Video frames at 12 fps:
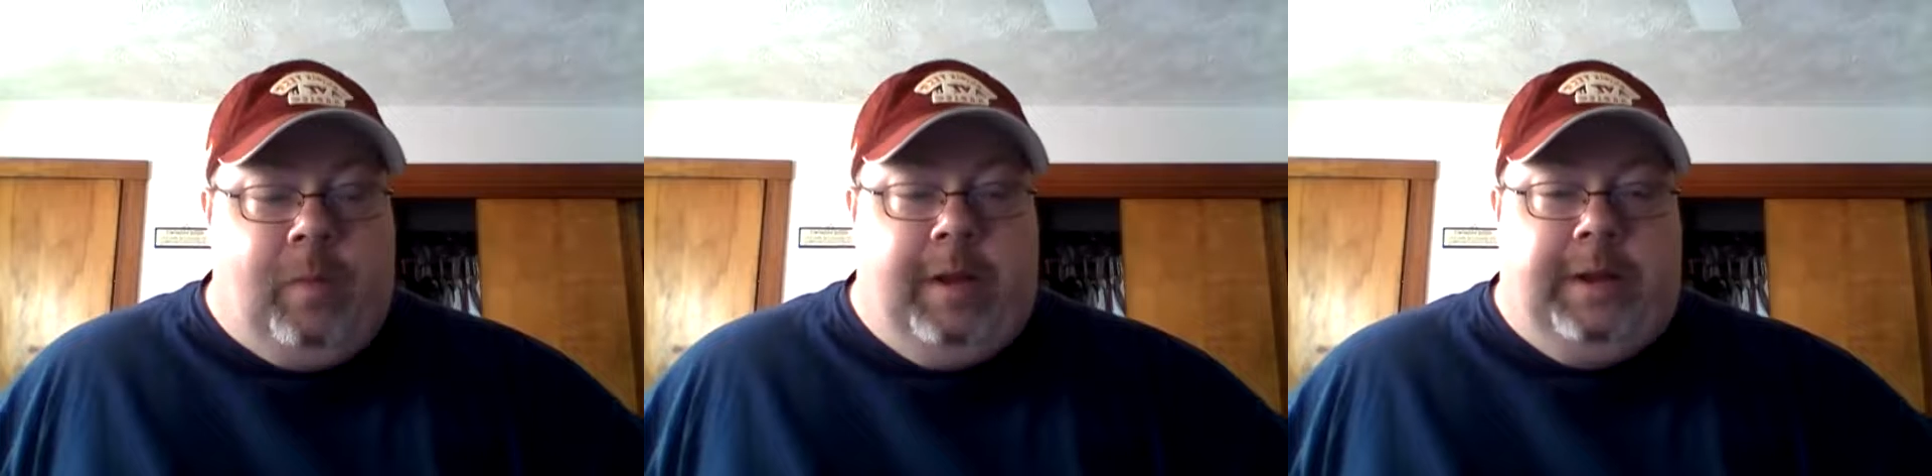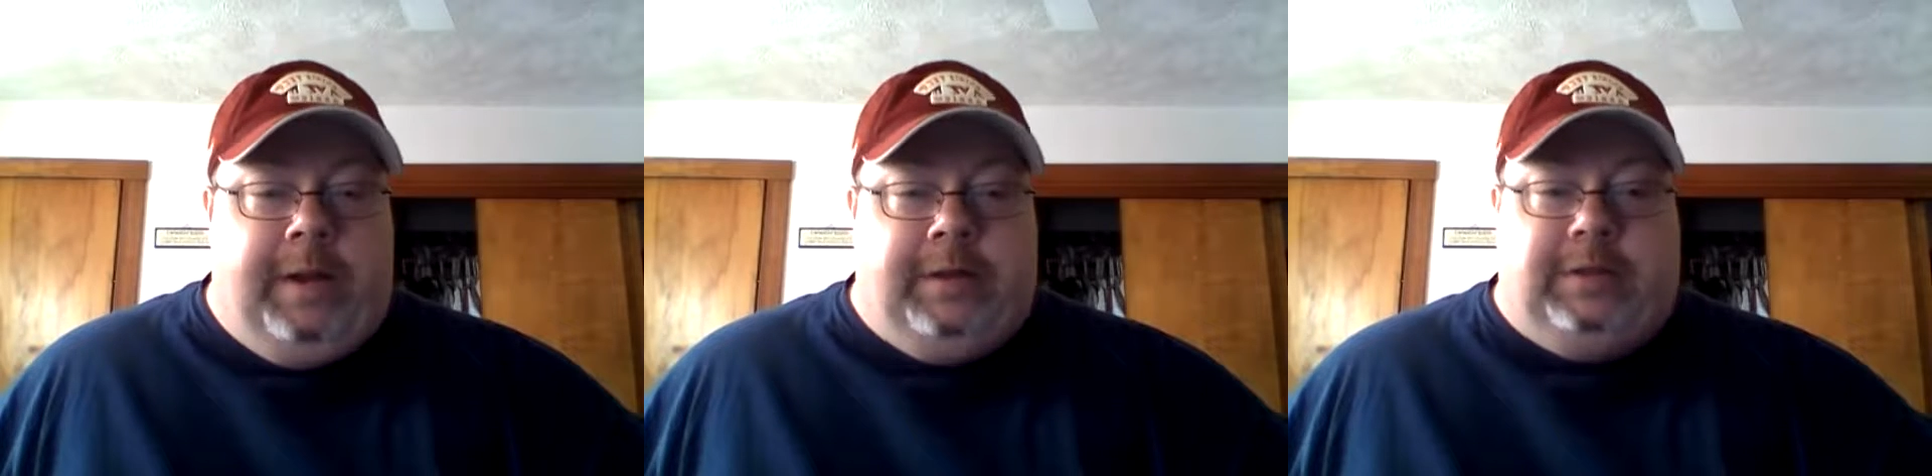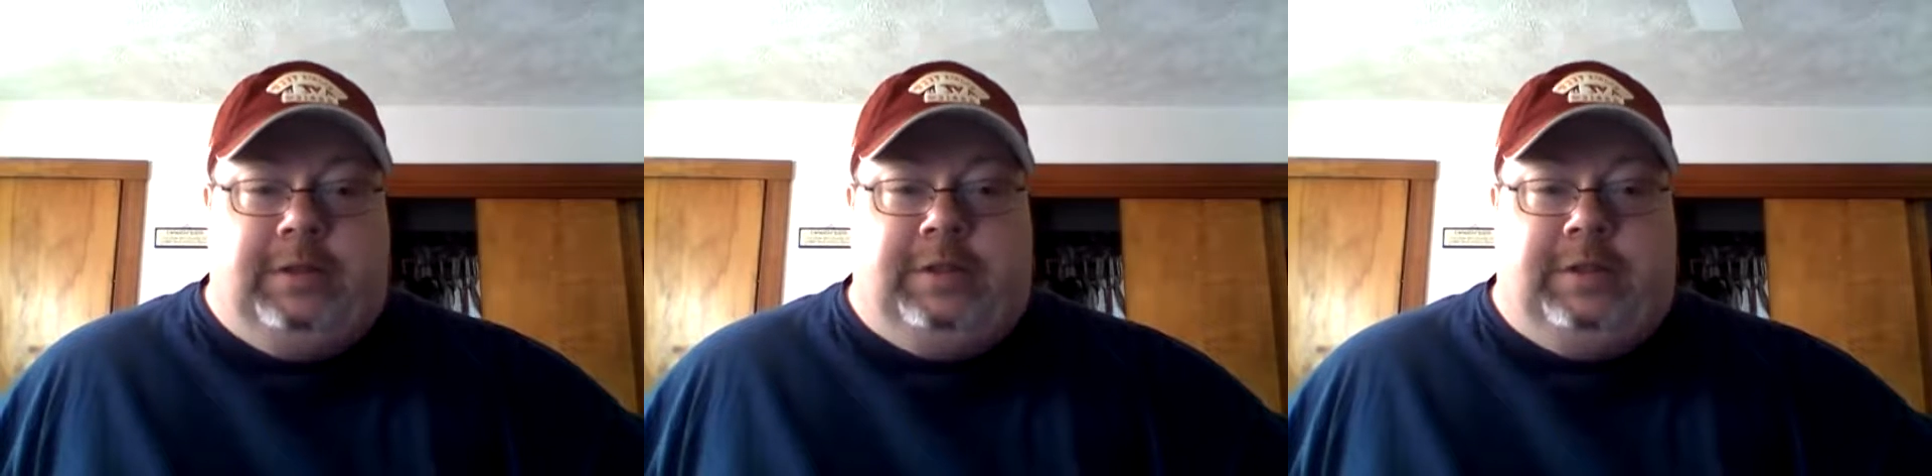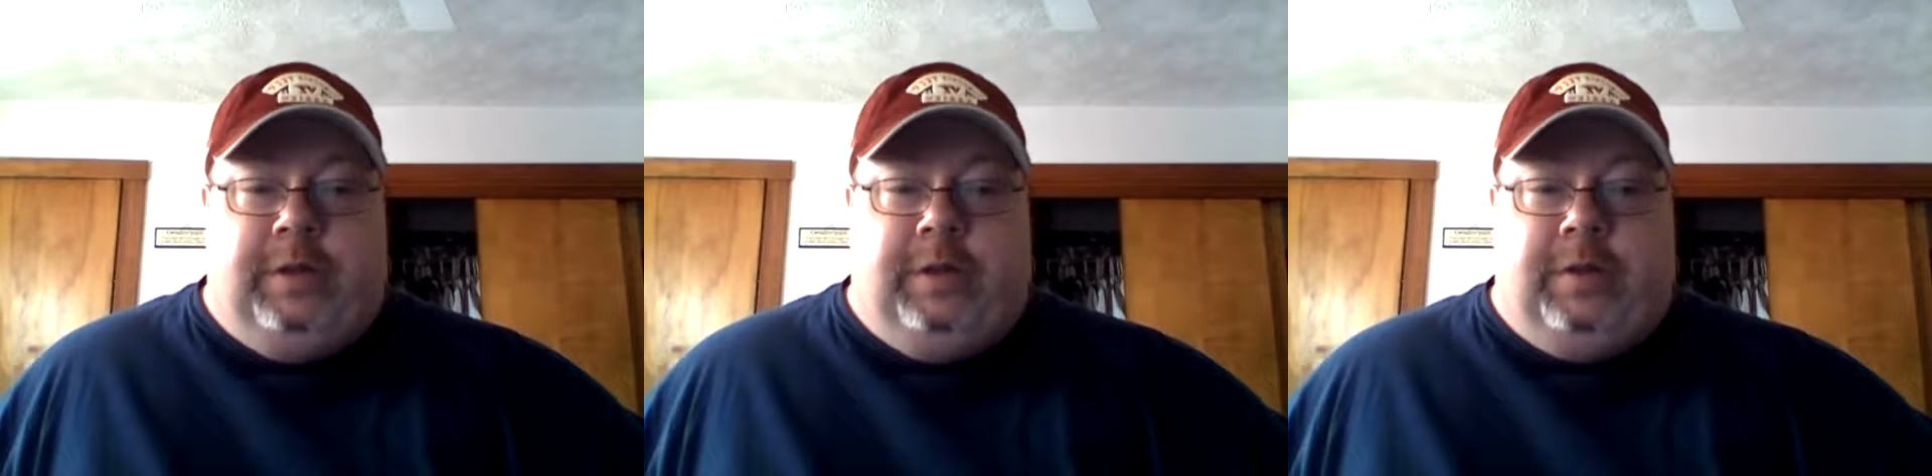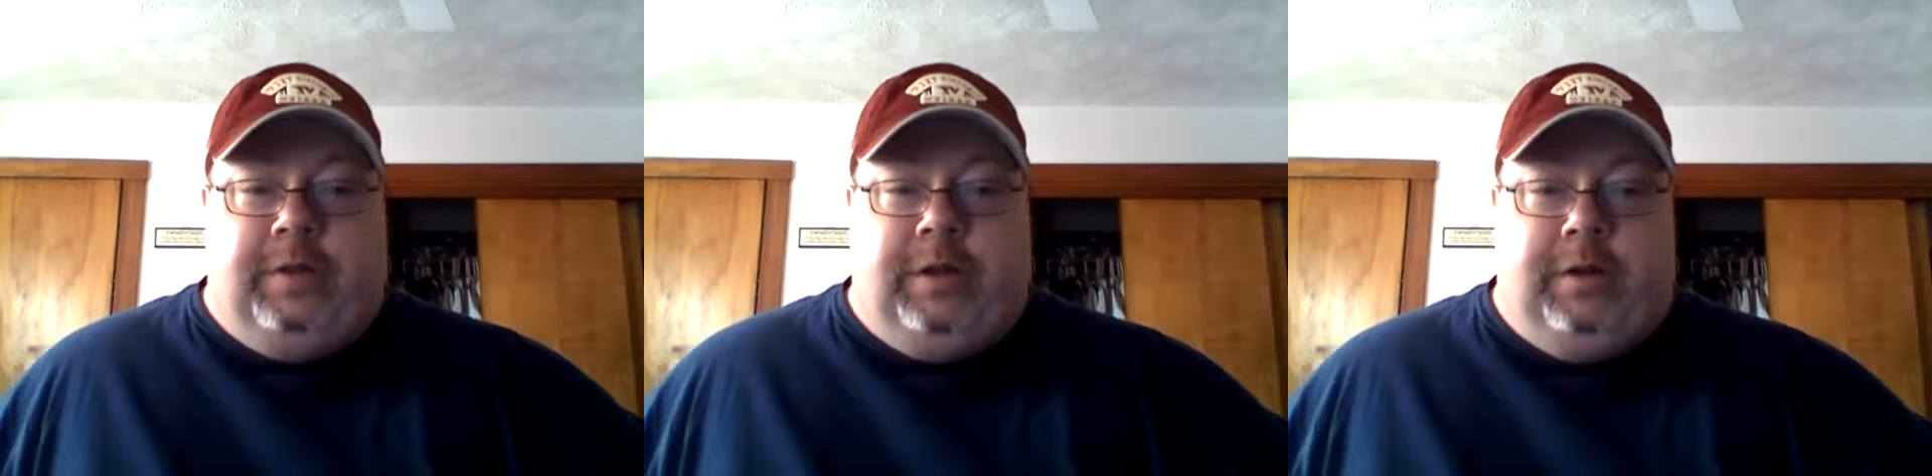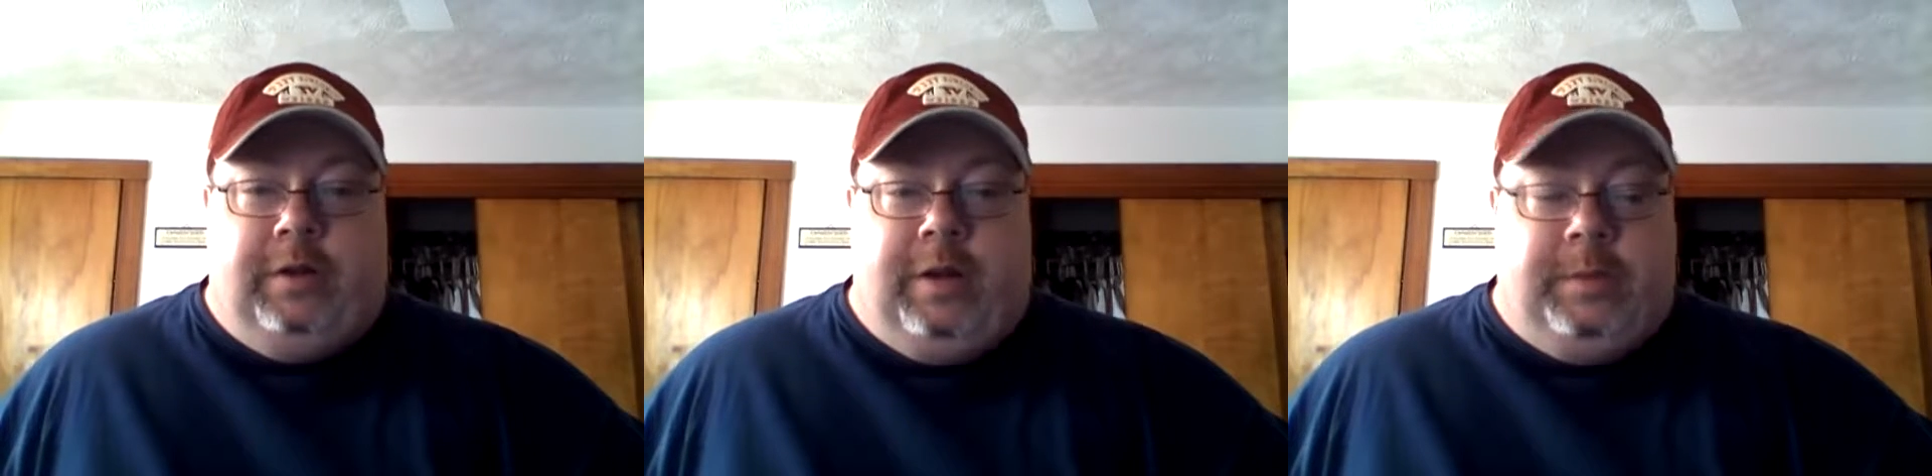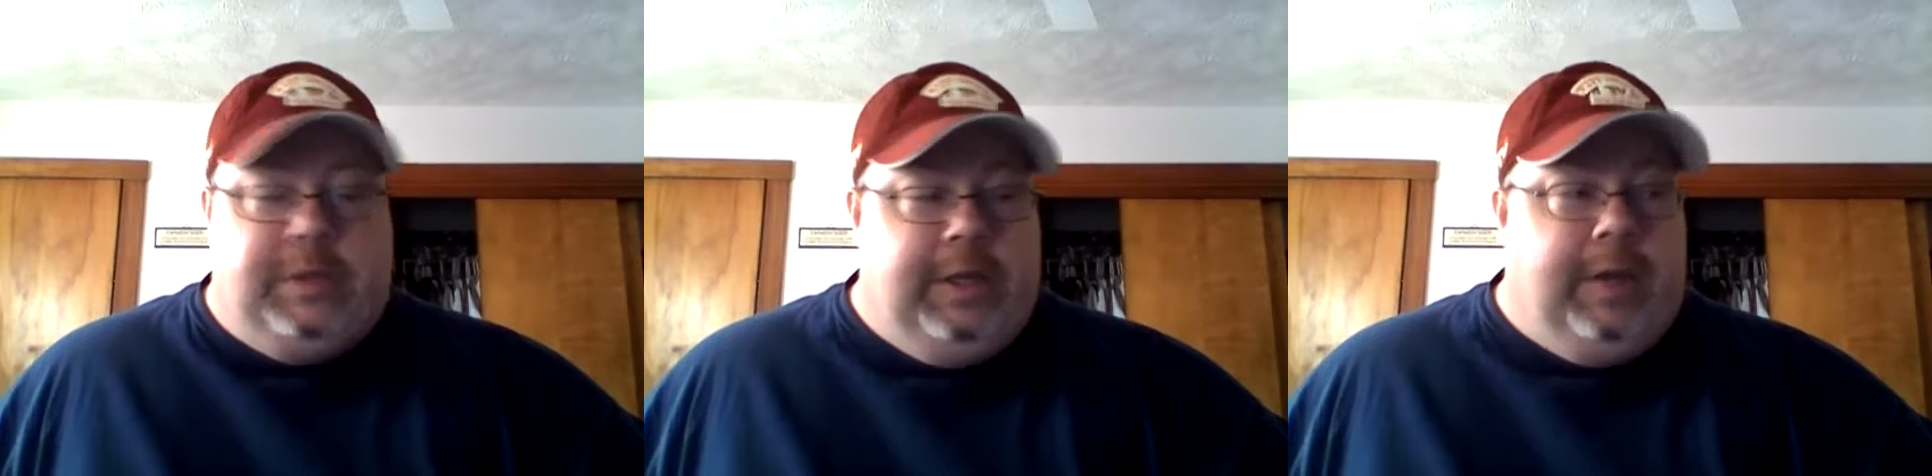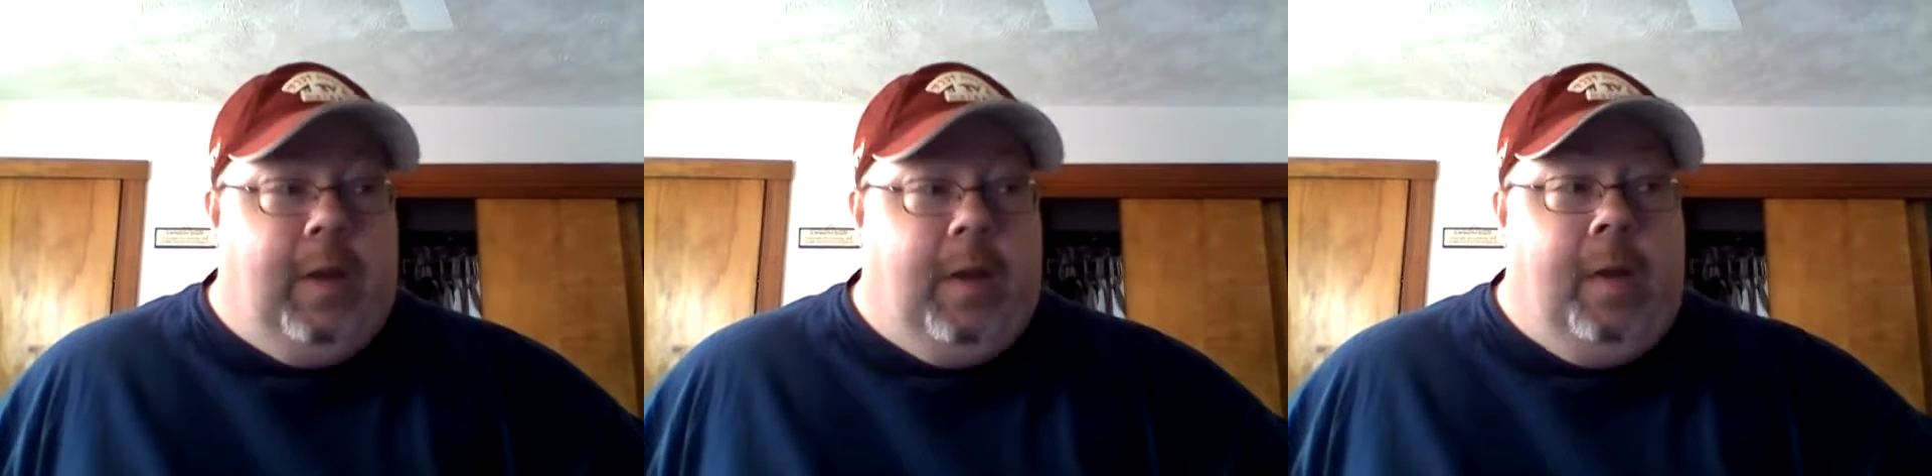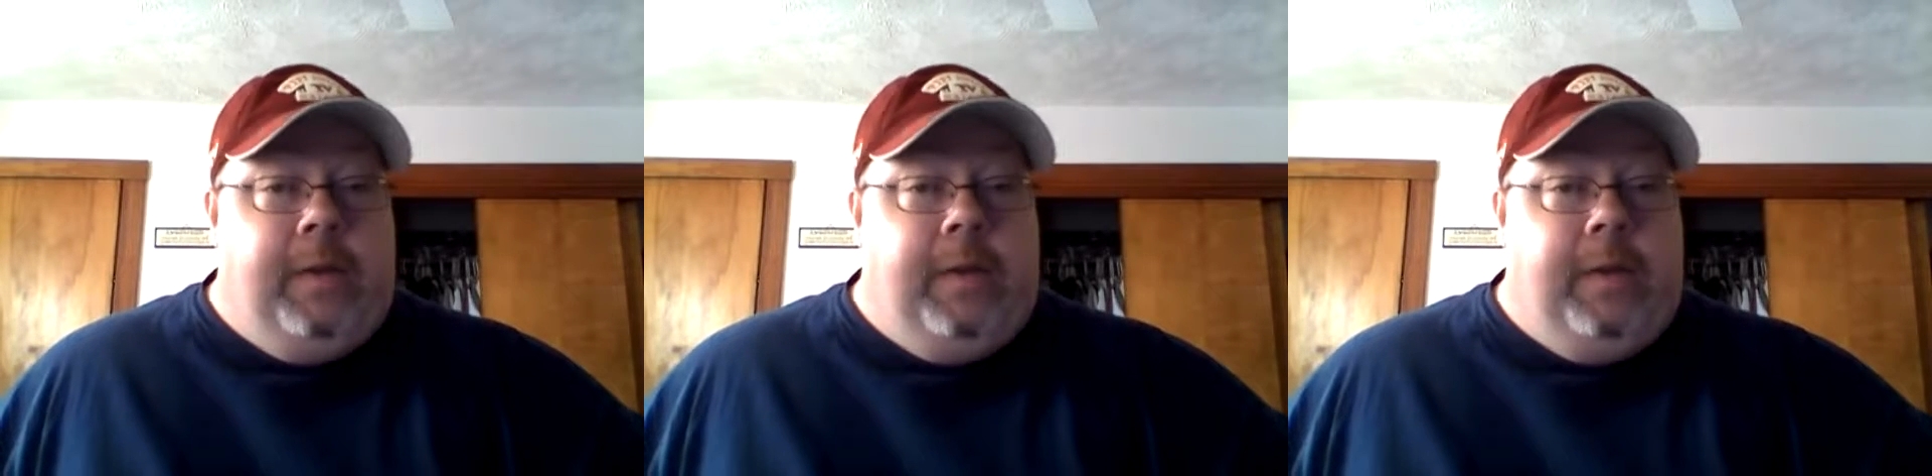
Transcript: and it's just not your cup of tea.